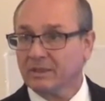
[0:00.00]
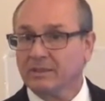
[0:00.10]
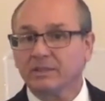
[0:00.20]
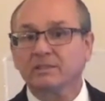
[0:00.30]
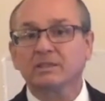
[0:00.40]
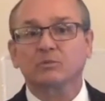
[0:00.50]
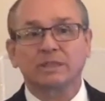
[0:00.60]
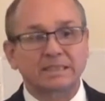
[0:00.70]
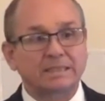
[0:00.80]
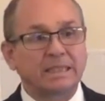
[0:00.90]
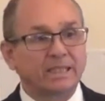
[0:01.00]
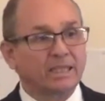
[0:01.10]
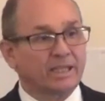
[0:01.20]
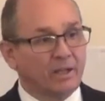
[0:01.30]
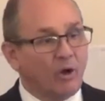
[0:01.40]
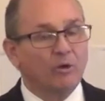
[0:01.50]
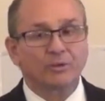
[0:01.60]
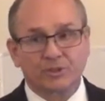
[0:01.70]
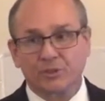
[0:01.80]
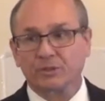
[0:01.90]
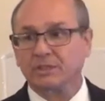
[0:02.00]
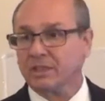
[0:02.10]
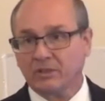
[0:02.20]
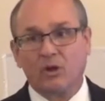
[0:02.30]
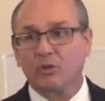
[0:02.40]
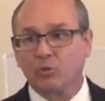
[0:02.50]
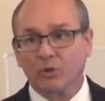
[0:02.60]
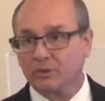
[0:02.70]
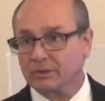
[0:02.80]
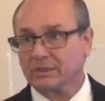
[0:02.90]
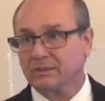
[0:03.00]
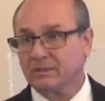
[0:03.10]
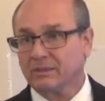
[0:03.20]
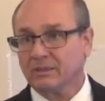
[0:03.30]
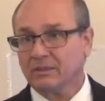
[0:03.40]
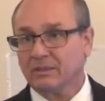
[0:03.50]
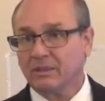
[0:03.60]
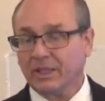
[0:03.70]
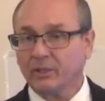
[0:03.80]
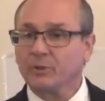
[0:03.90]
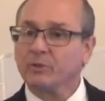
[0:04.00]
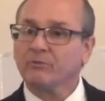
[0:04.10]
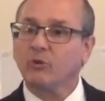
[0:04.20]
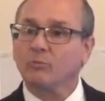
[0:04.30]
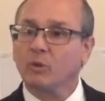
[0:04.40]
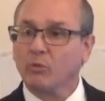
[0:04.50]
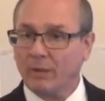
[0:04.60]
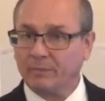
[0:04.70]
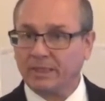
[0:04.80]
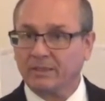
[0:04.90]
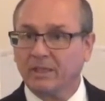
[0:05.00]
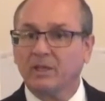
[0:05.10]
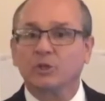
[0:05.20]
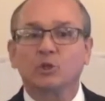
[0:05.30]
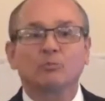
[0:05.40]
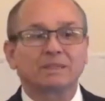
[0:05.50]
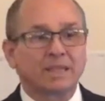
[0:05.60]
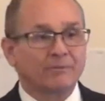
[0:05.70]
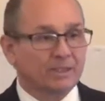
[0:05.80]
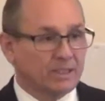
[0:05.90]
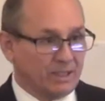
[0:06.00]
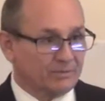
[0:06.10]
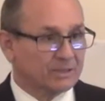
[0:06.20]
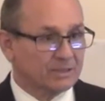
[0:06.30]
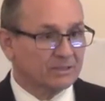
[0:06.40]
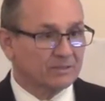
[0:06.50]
And this is what is needed in all the churches in all the world. In order to form a remnant, you must have the gifts.